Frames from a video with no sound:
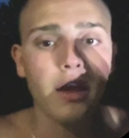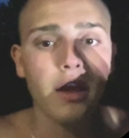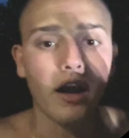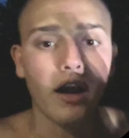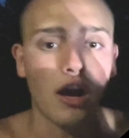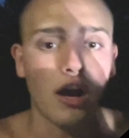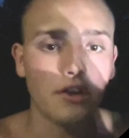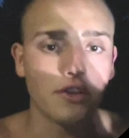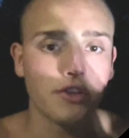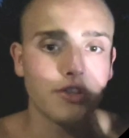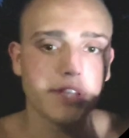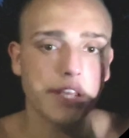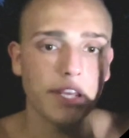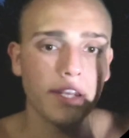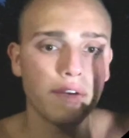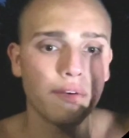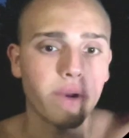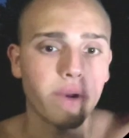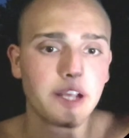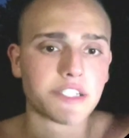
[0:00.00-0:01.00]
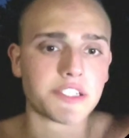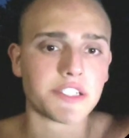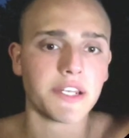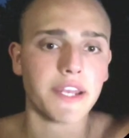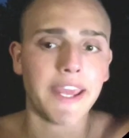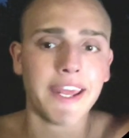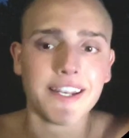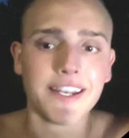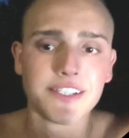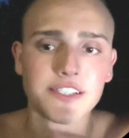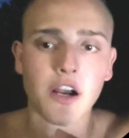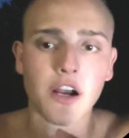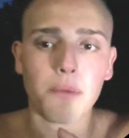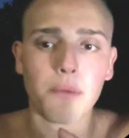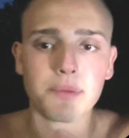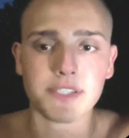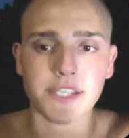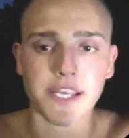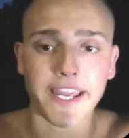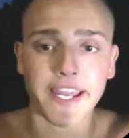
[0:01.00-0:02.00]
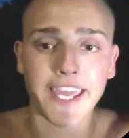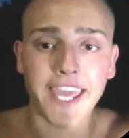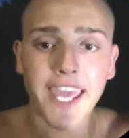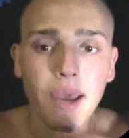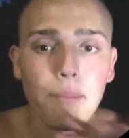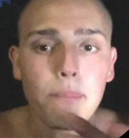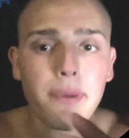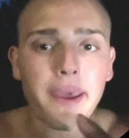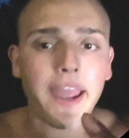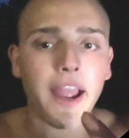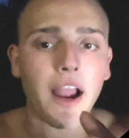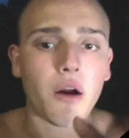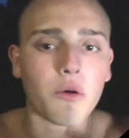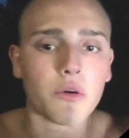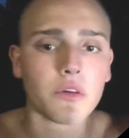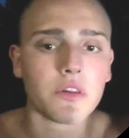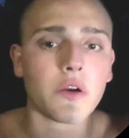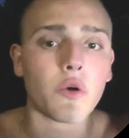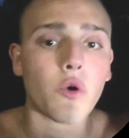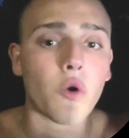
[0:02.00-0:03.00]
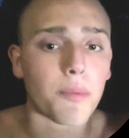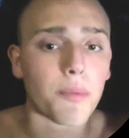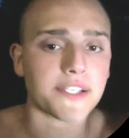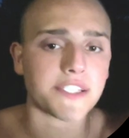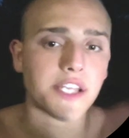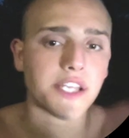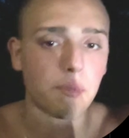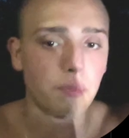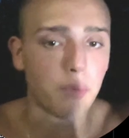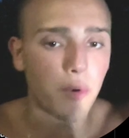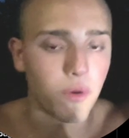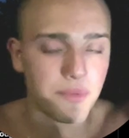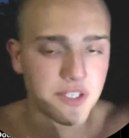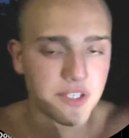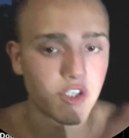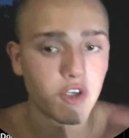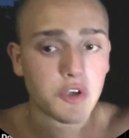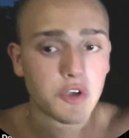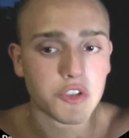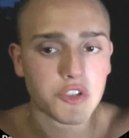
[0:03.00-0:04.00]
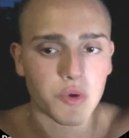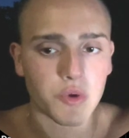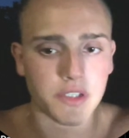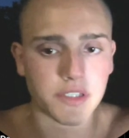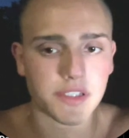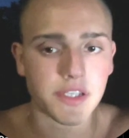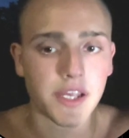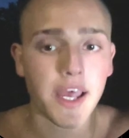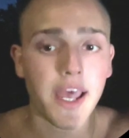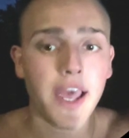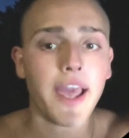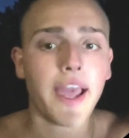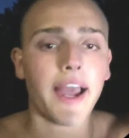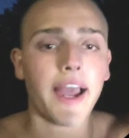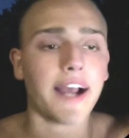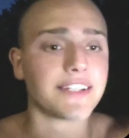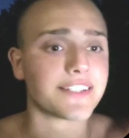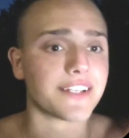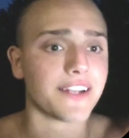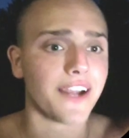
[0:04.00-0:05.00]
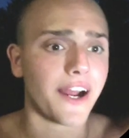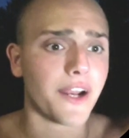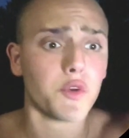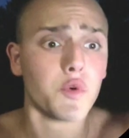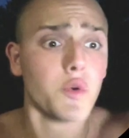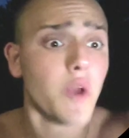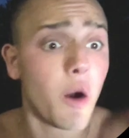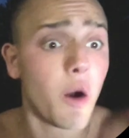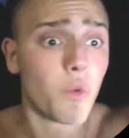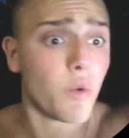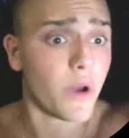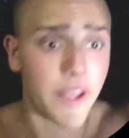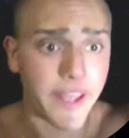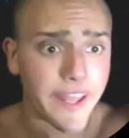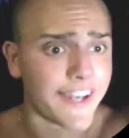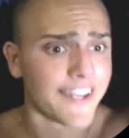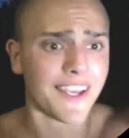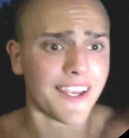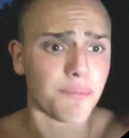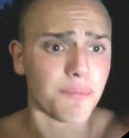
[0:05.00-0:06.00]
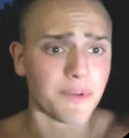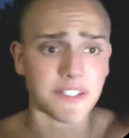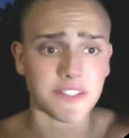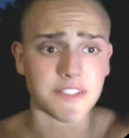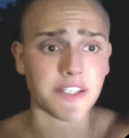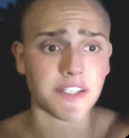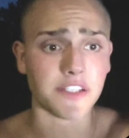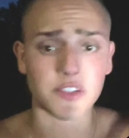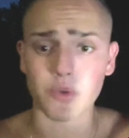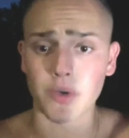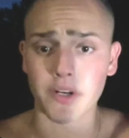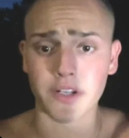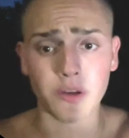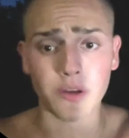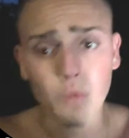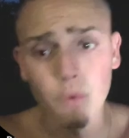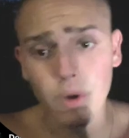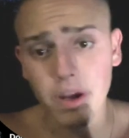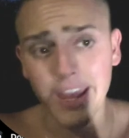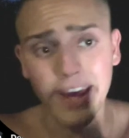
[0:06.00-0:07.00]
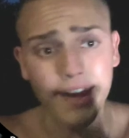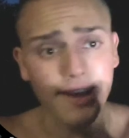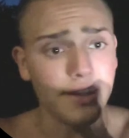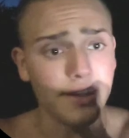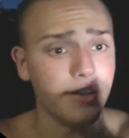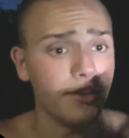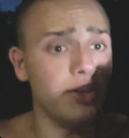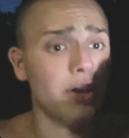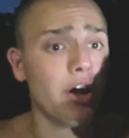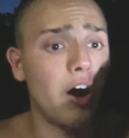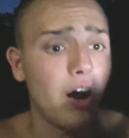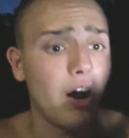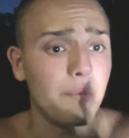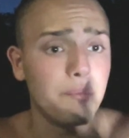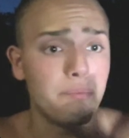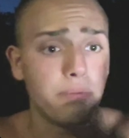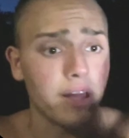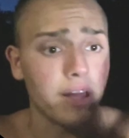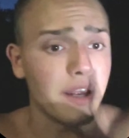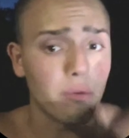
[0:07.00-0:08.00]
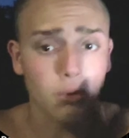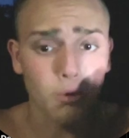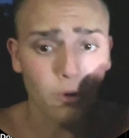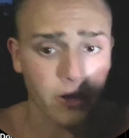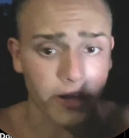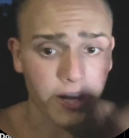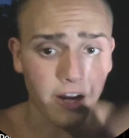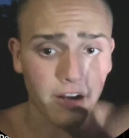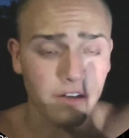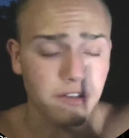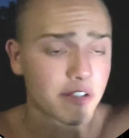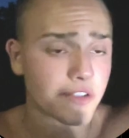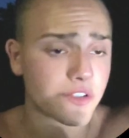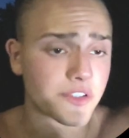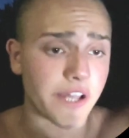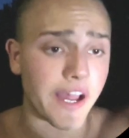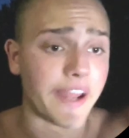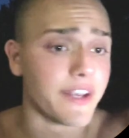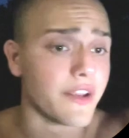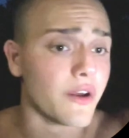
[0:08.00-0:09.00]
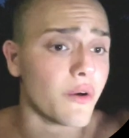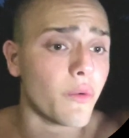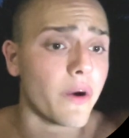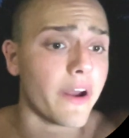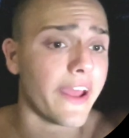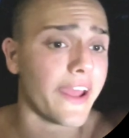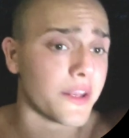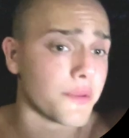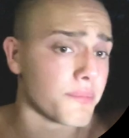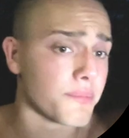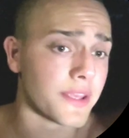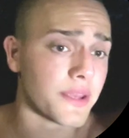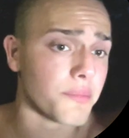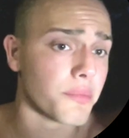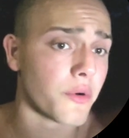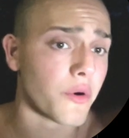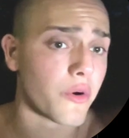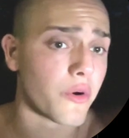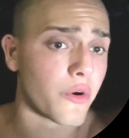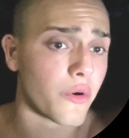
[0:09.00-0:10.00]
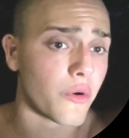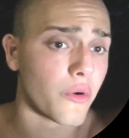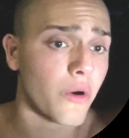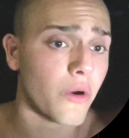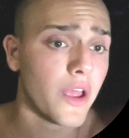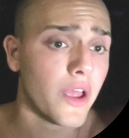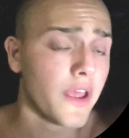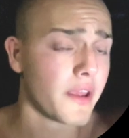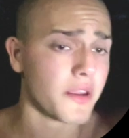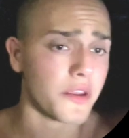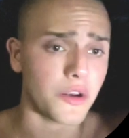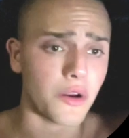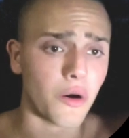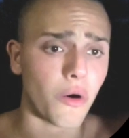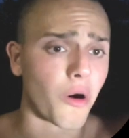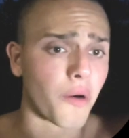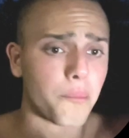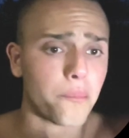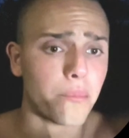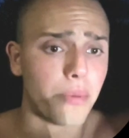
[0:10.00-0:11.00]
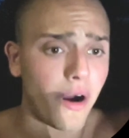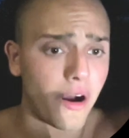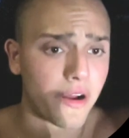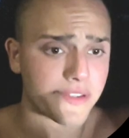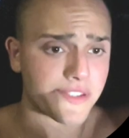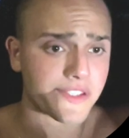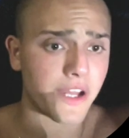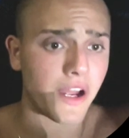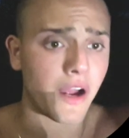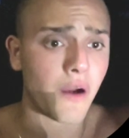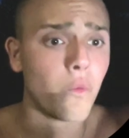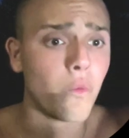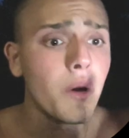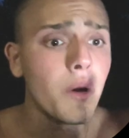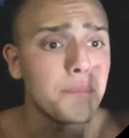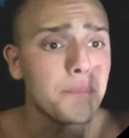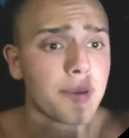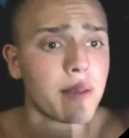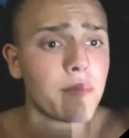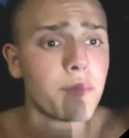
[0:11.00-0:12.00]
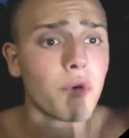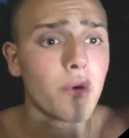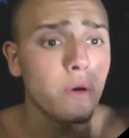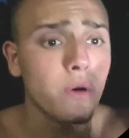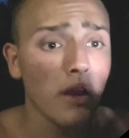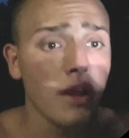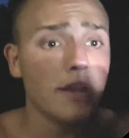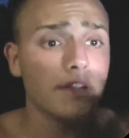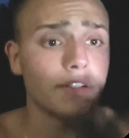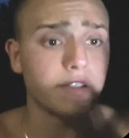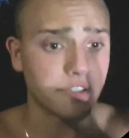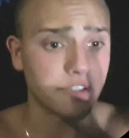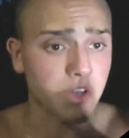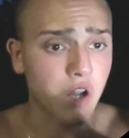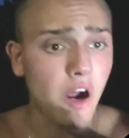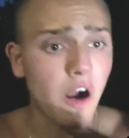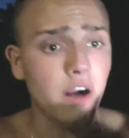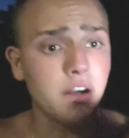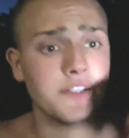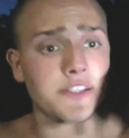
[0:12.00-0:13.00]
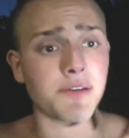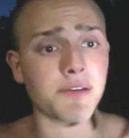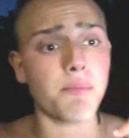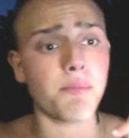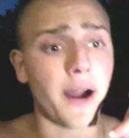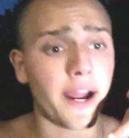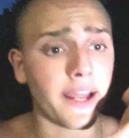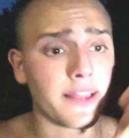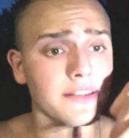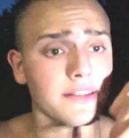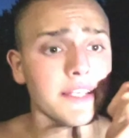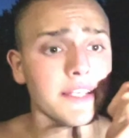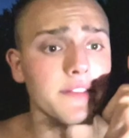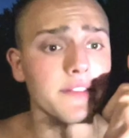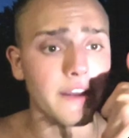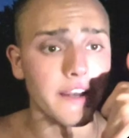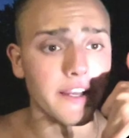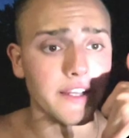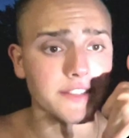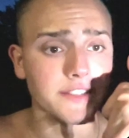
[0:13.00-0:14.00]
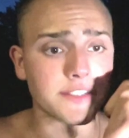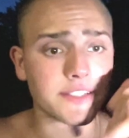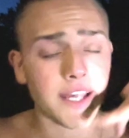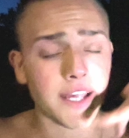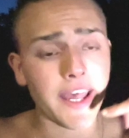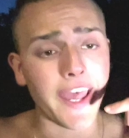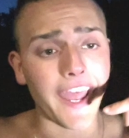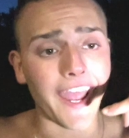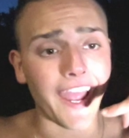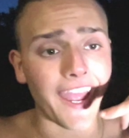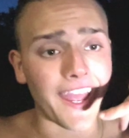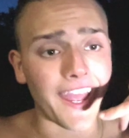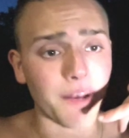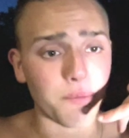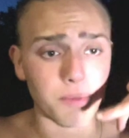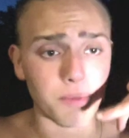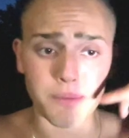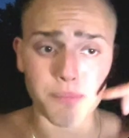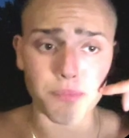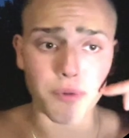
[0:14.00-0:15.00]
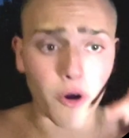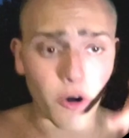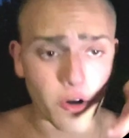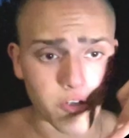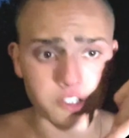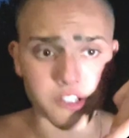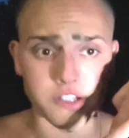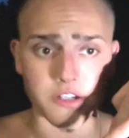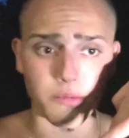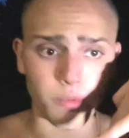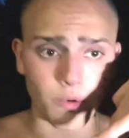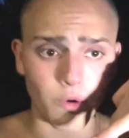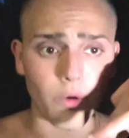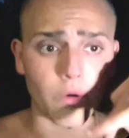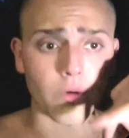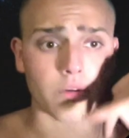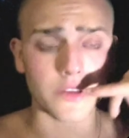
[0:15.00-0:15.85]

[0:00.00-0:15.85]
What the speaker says: understand direction, and is competent. Can pay hourly or by set appointments, your choice. I said, I do not want any NPCs, so I don't want any non-playable characters. I don't want any people who, are bots. I want people to talk to my lead list and be personable,